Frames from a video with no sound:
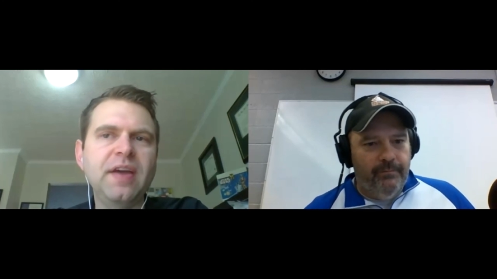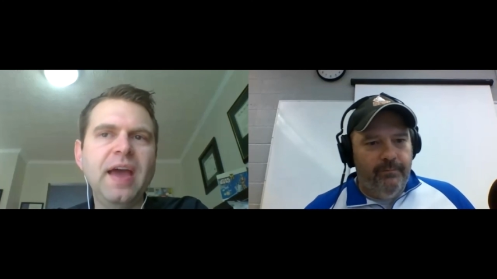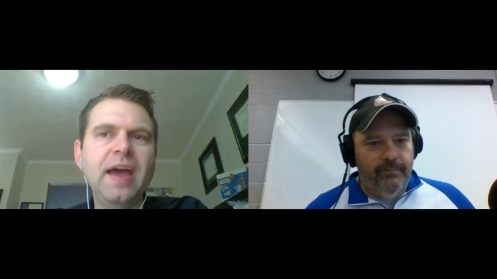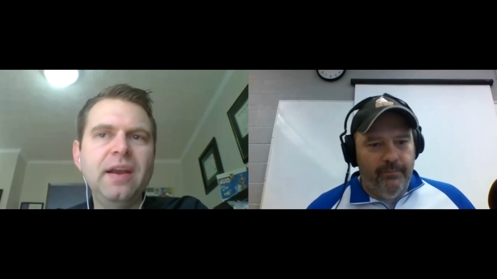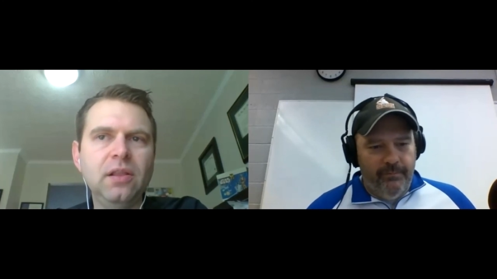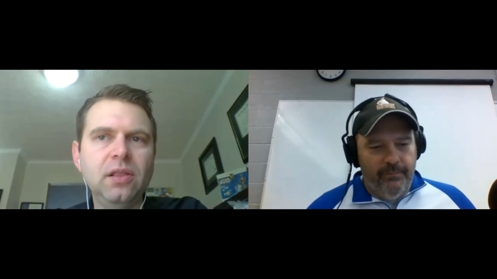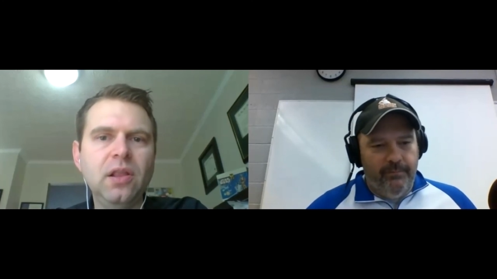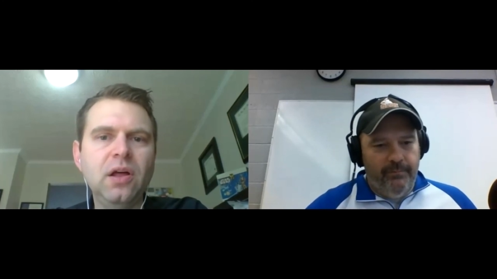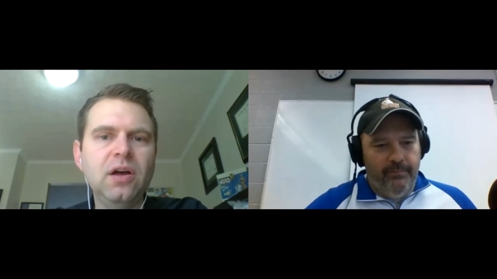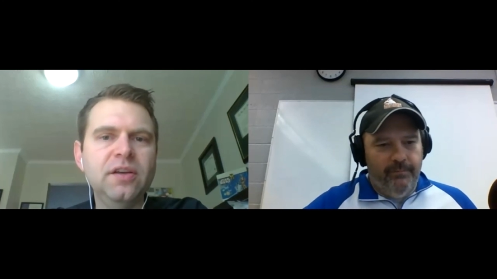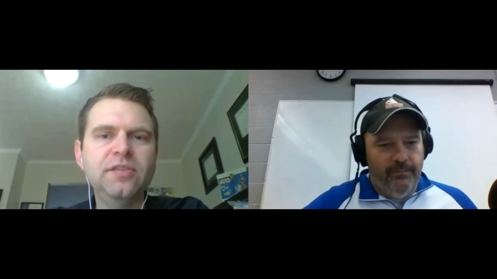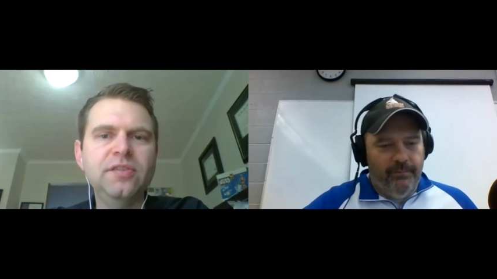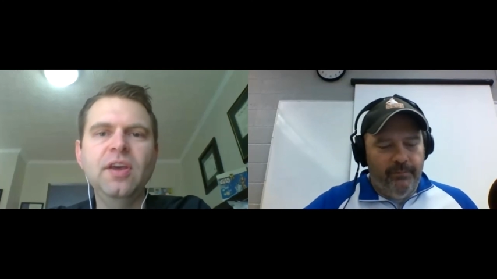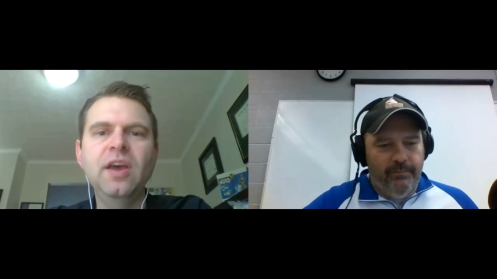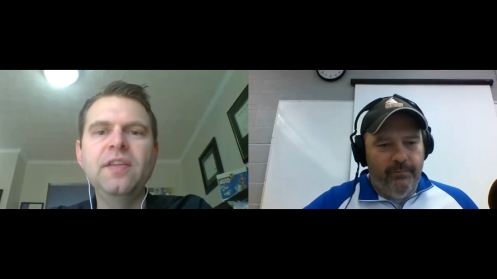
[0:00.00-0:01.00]
Speaker 1: had a loss
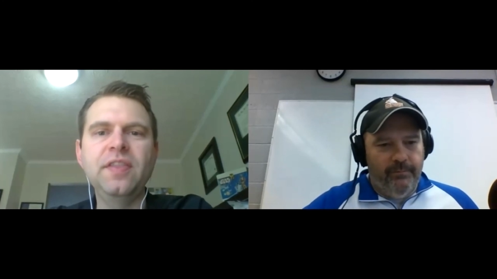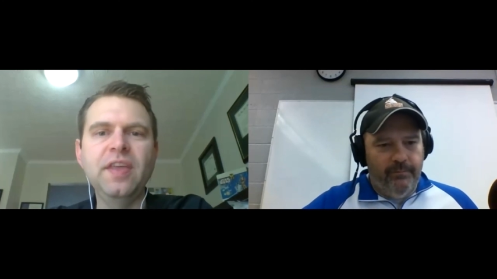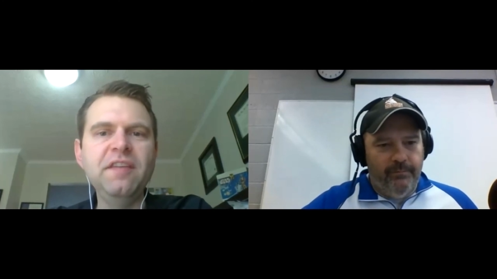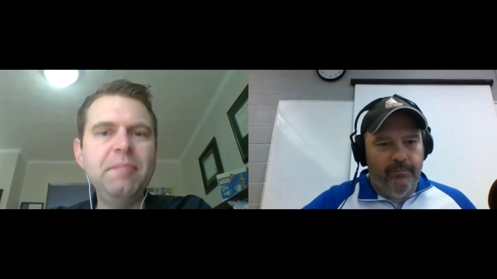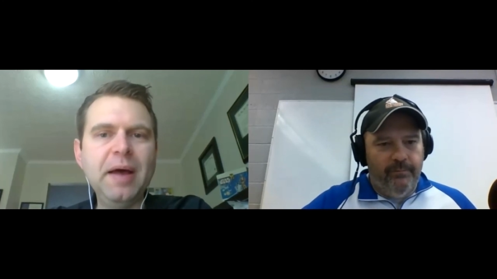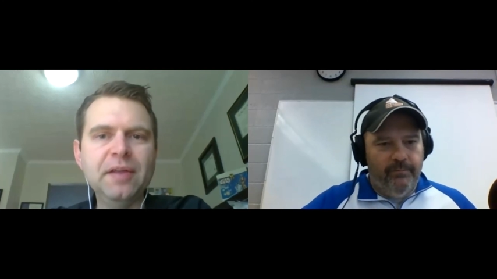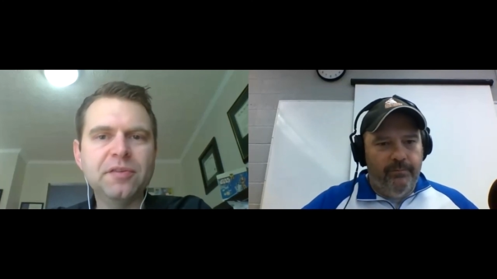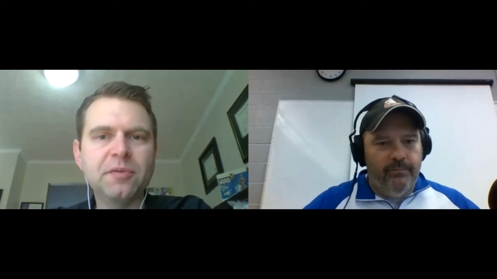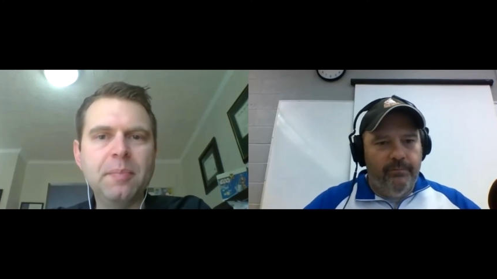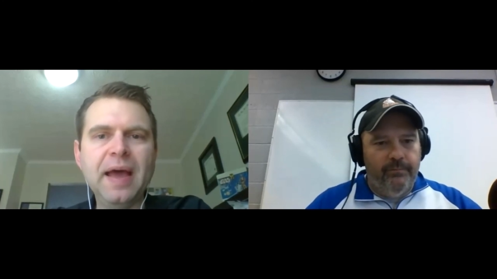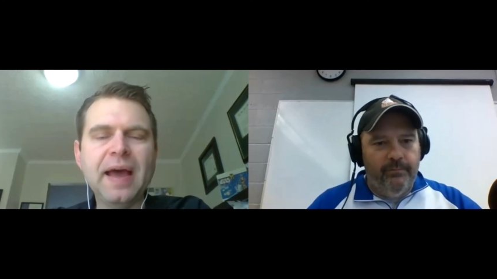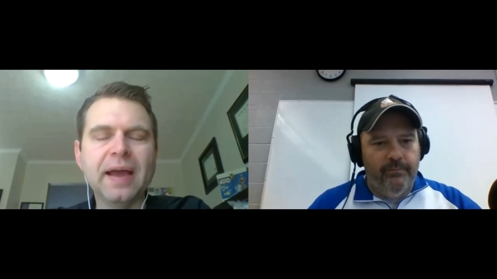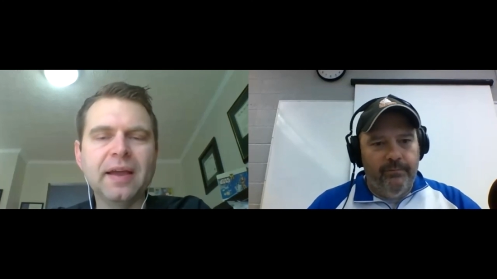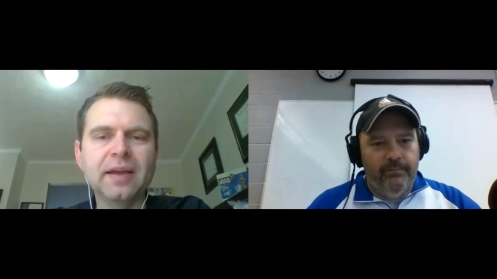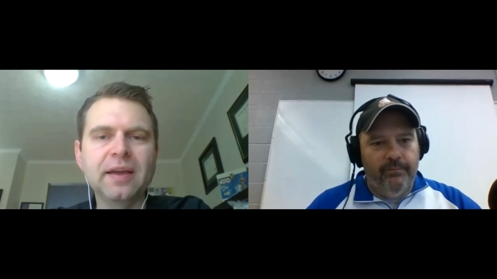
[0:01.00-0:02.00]
they've bounced back
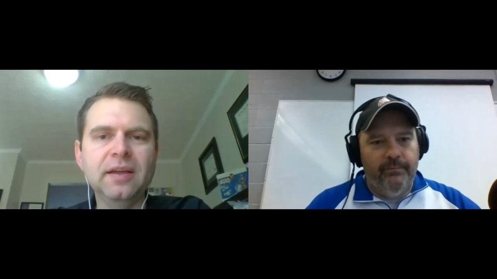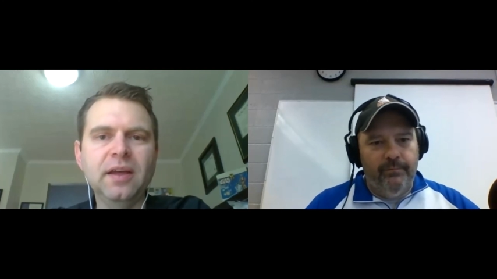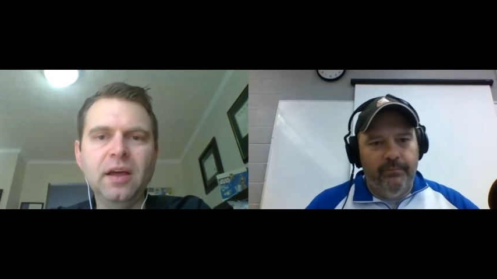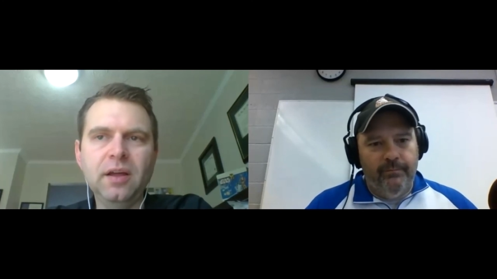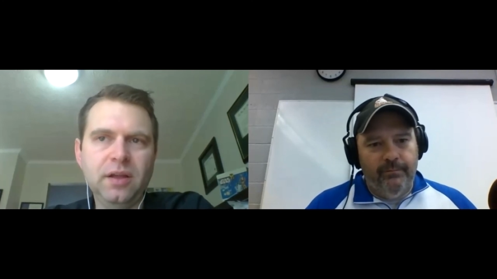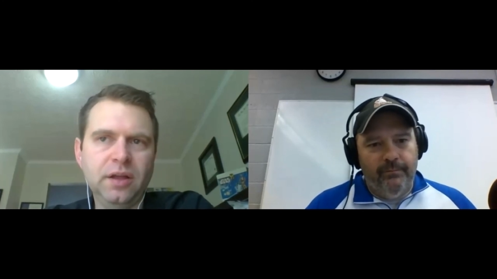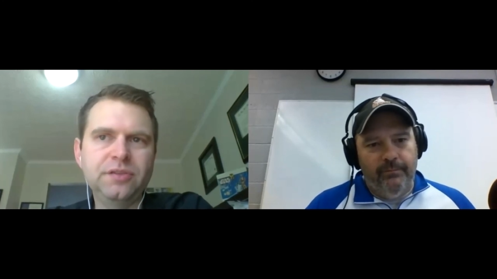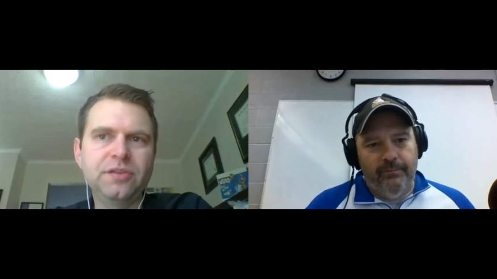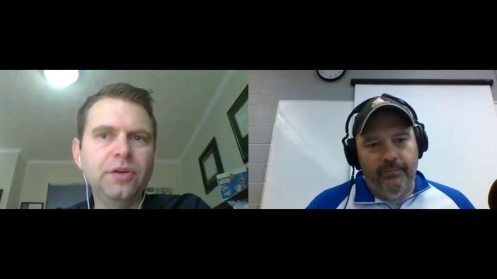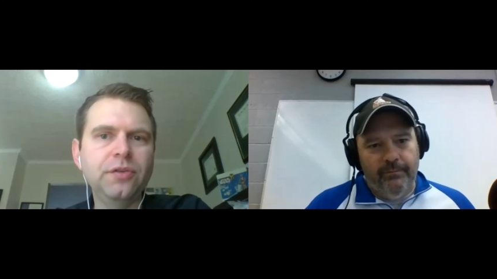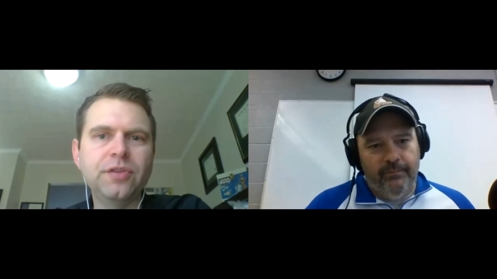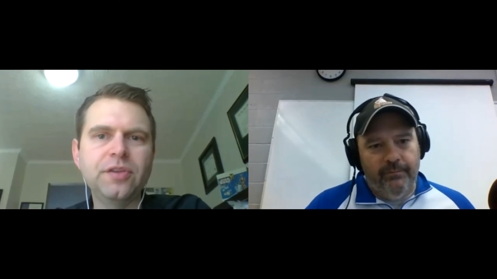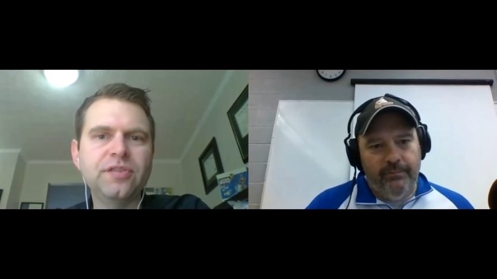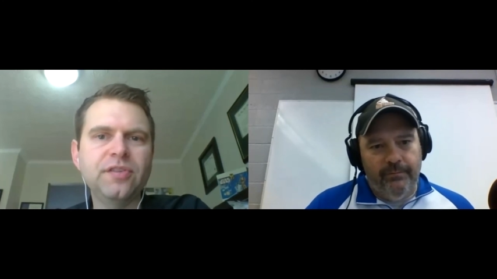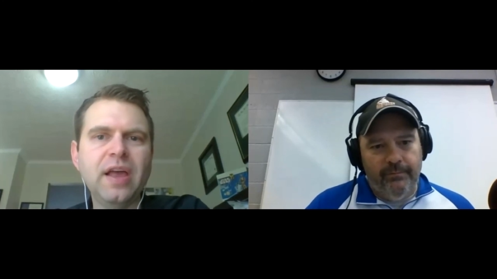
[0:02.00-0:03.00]
uh, uh, until
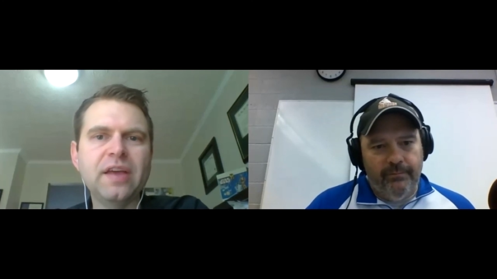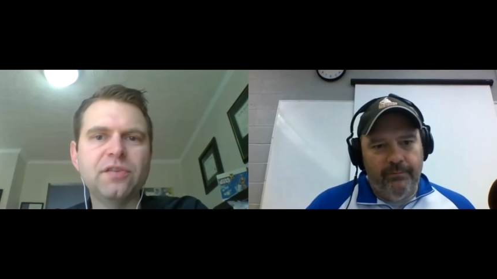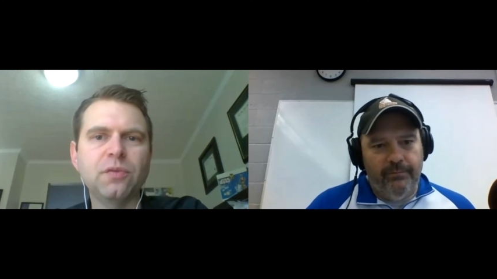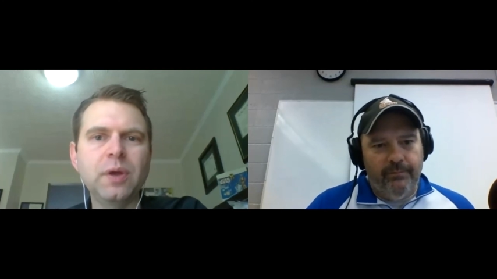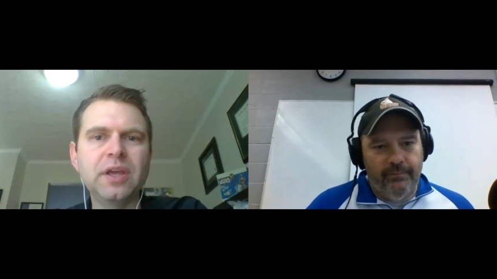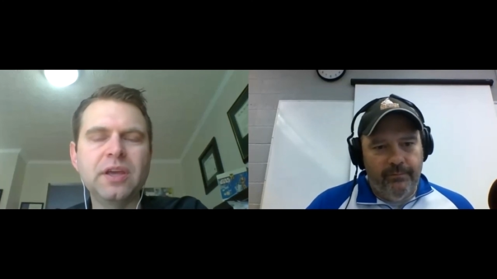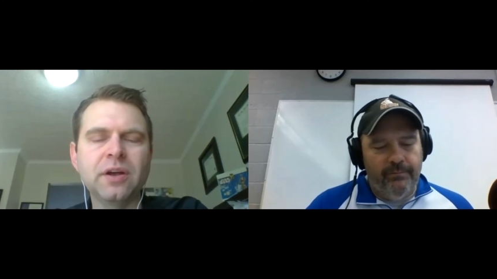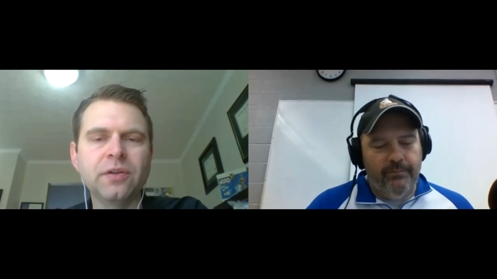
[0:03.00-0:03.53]
this last week here.